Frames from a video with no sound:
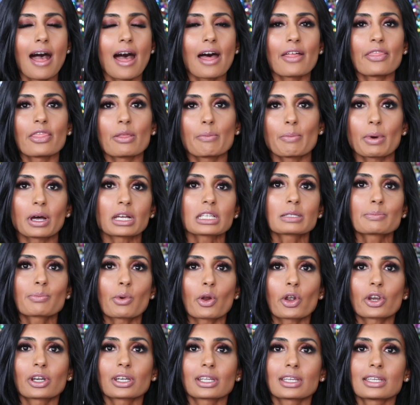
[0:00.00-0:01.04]
And the best
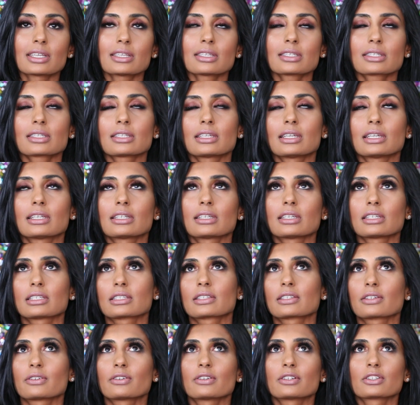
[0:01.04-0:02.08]
part is it
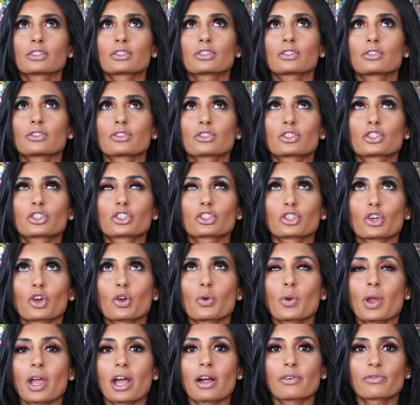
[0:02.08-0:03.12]
is
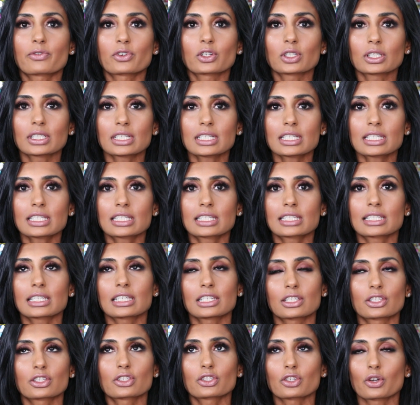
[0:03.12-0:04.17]
so effortless,
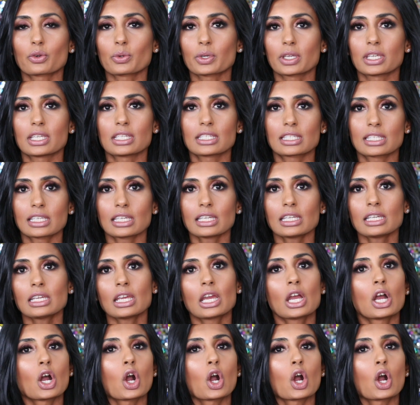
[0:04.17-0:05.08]
it's so easy.